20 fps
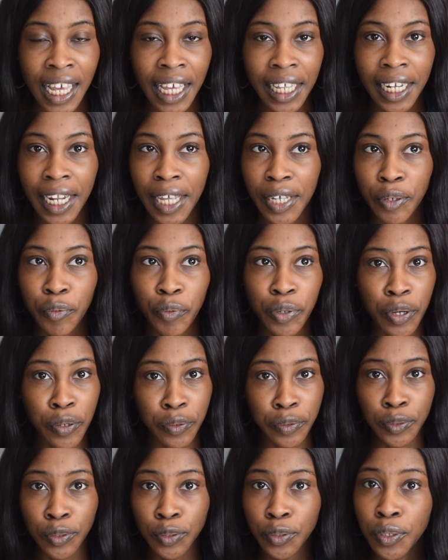Like when I
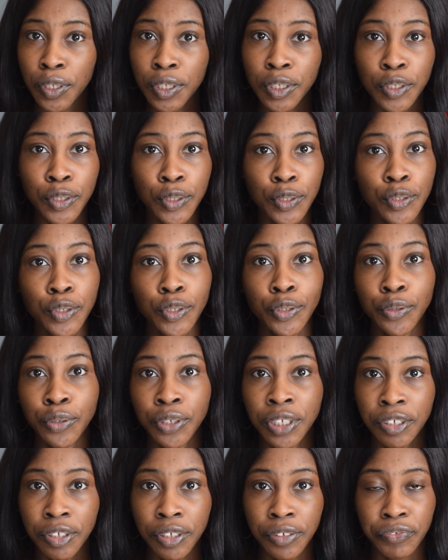was going into uni